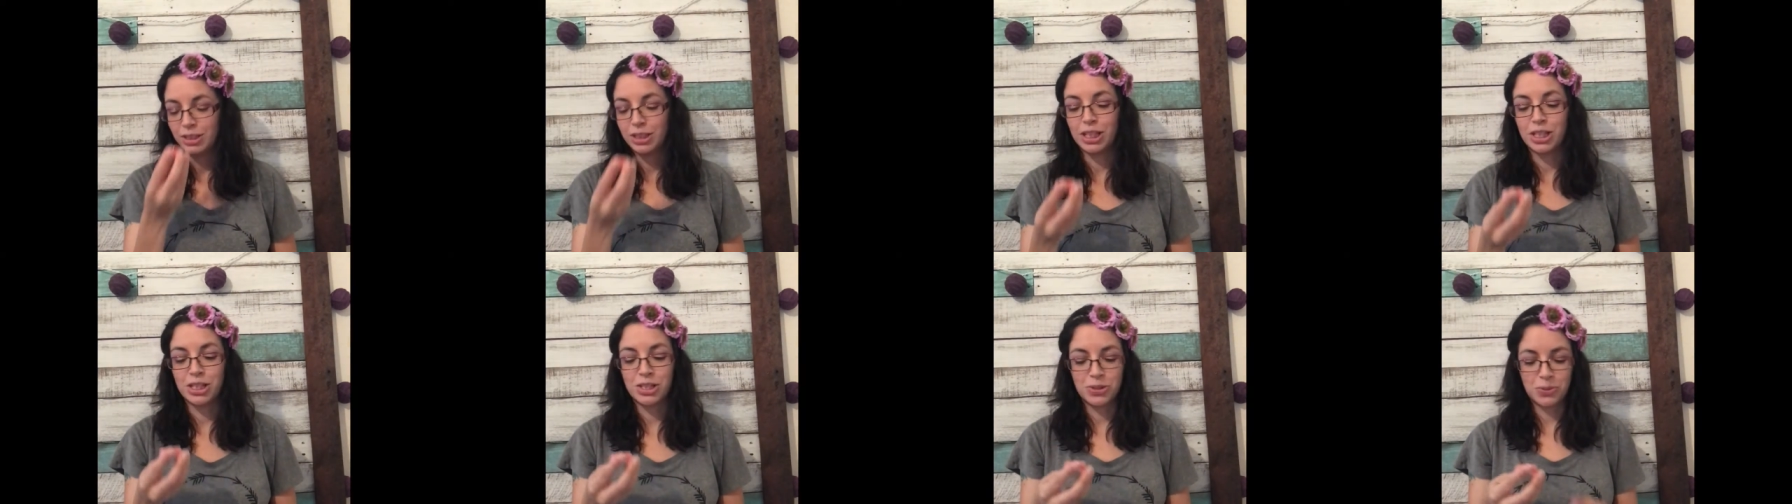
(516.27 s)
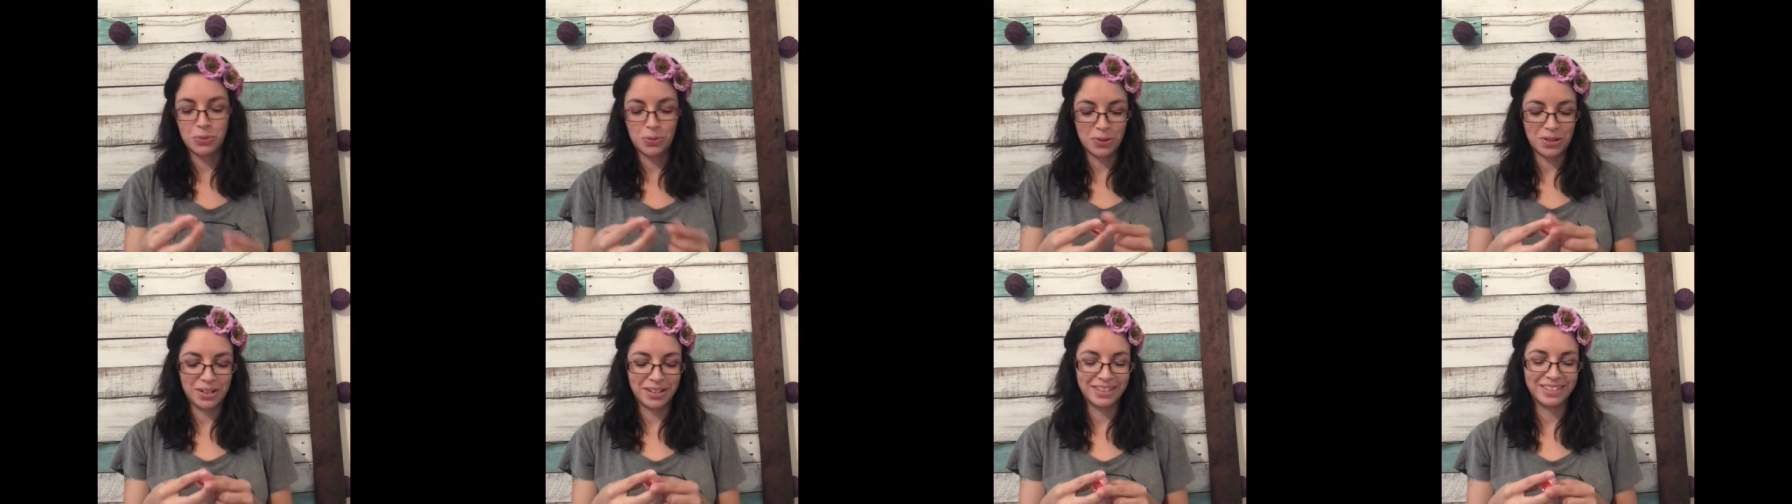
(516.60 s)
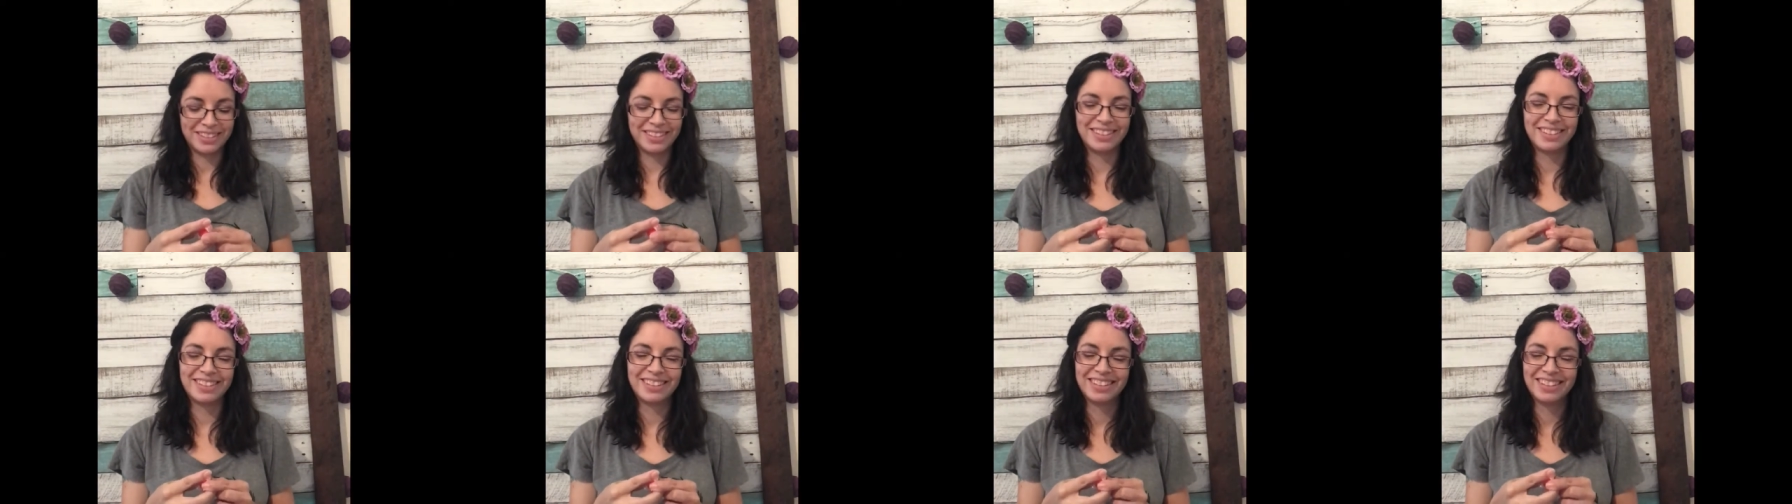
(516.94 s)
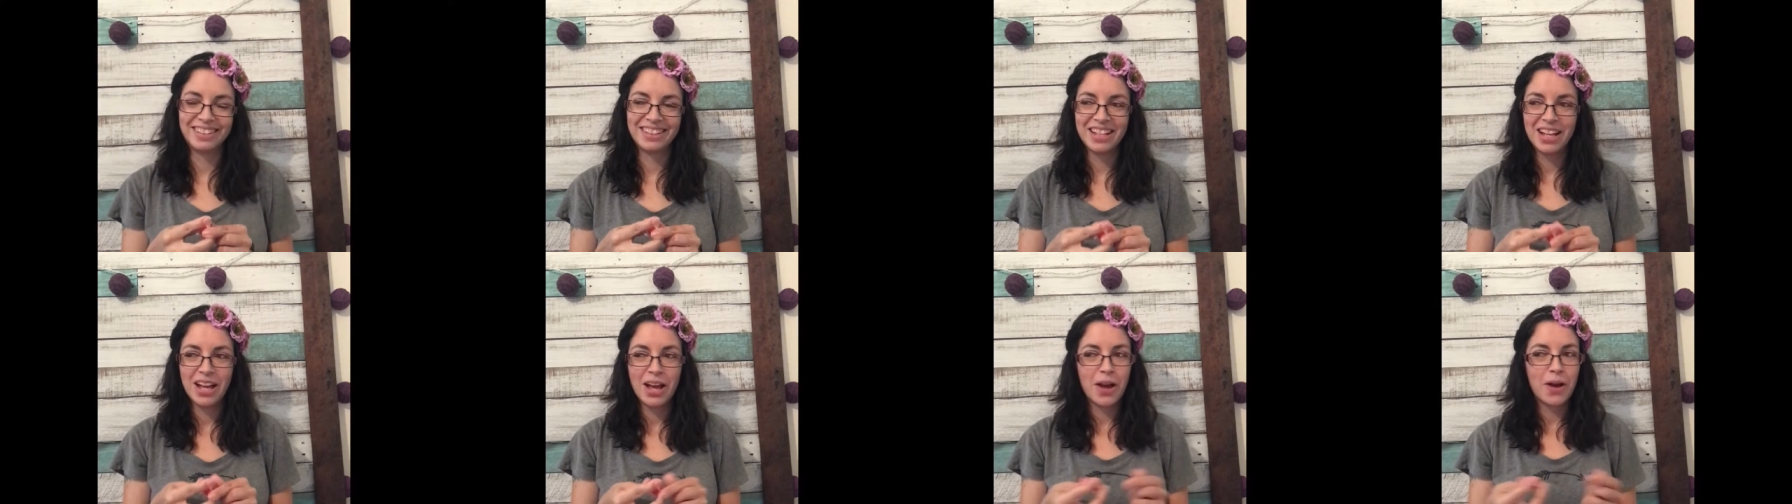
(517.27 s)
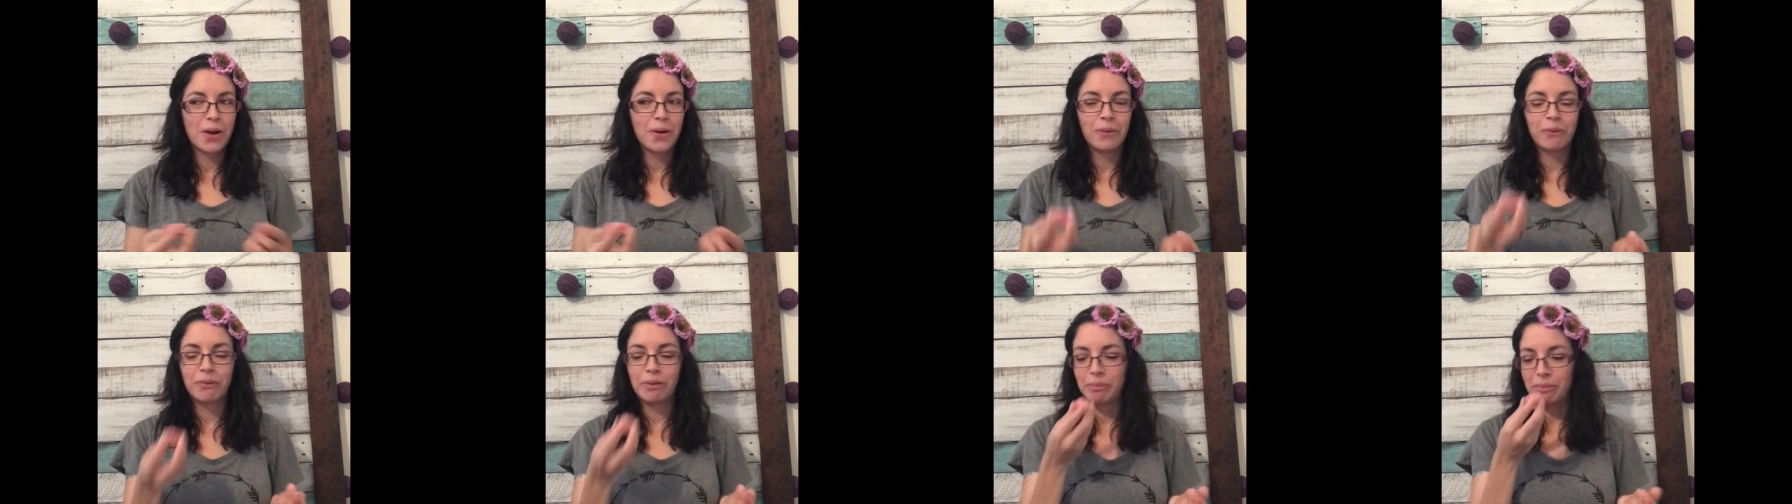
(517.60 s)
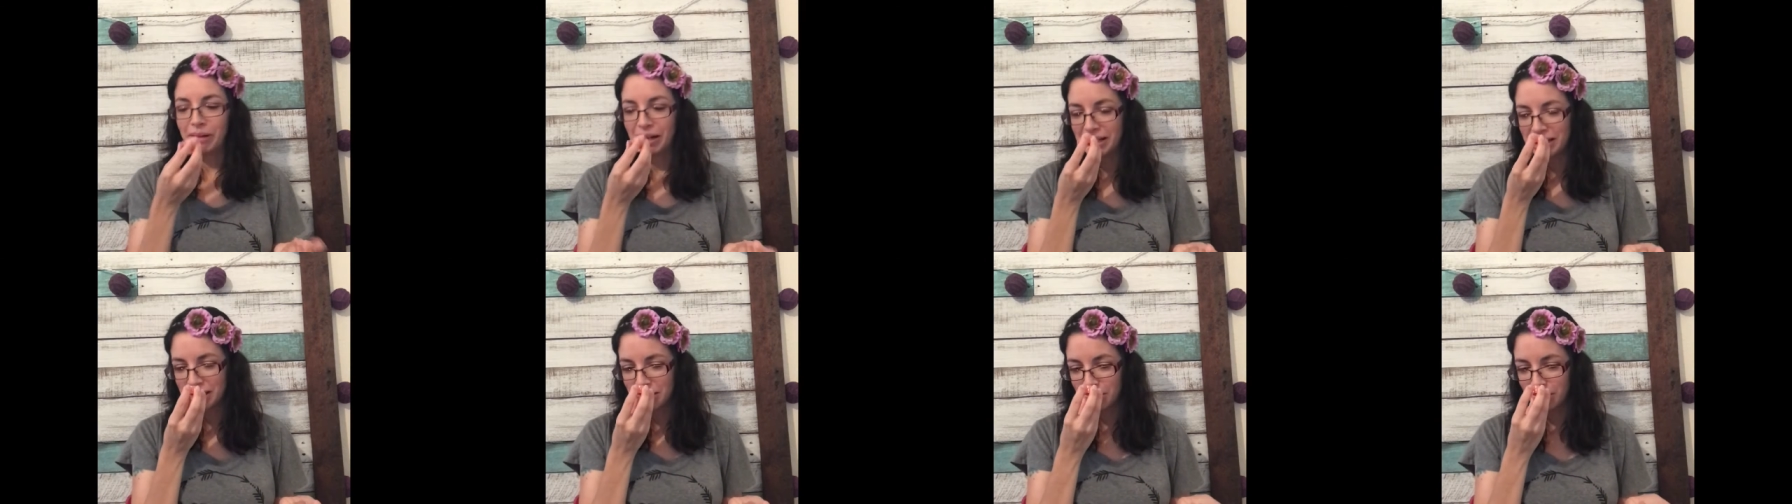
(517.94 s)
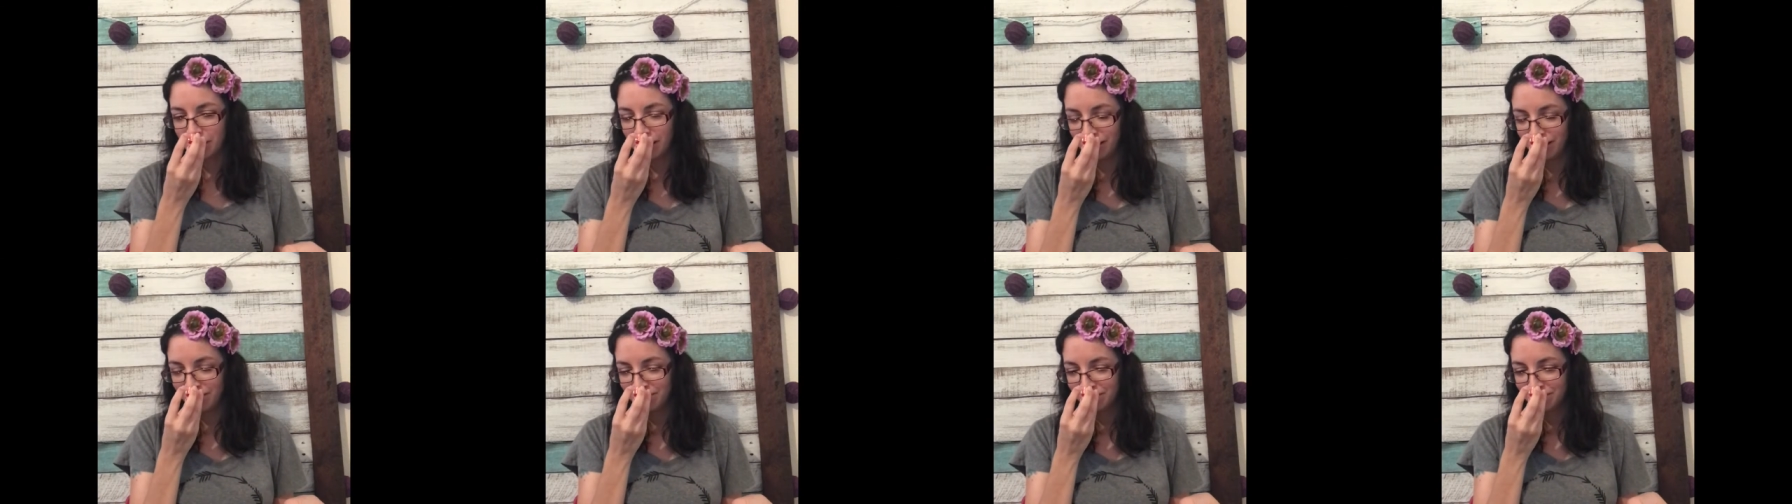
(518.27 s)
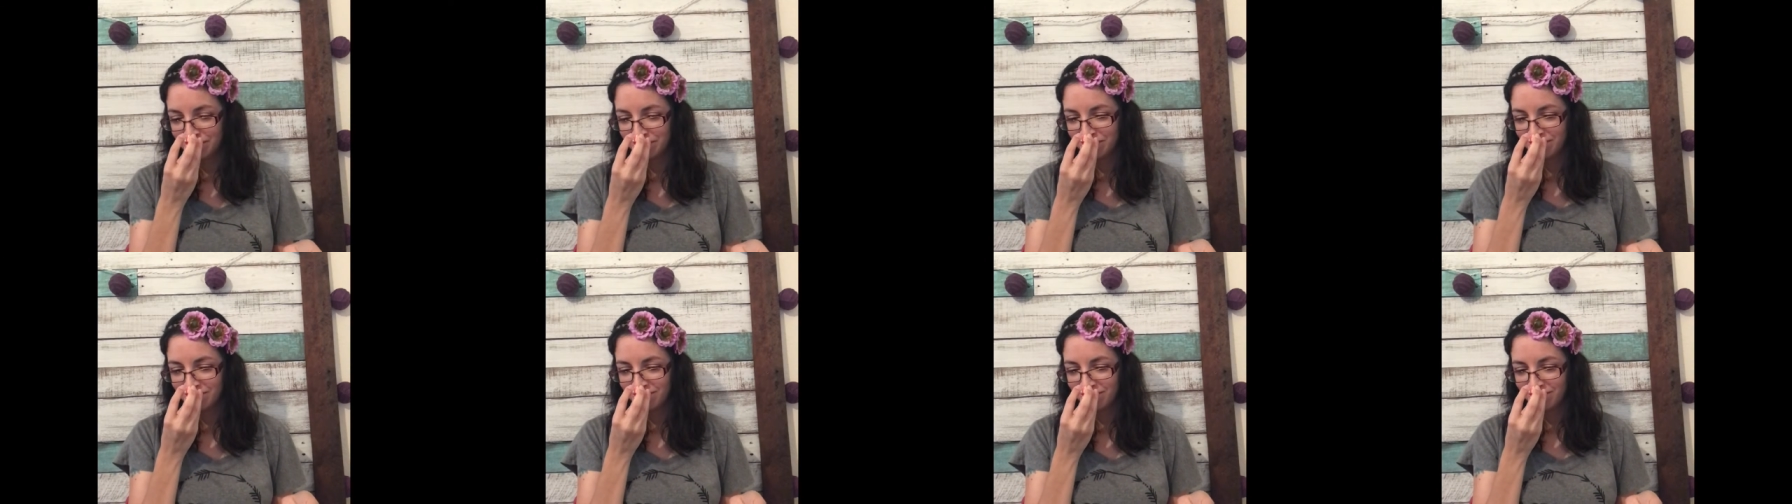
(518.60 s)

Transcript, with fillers: This one reminds me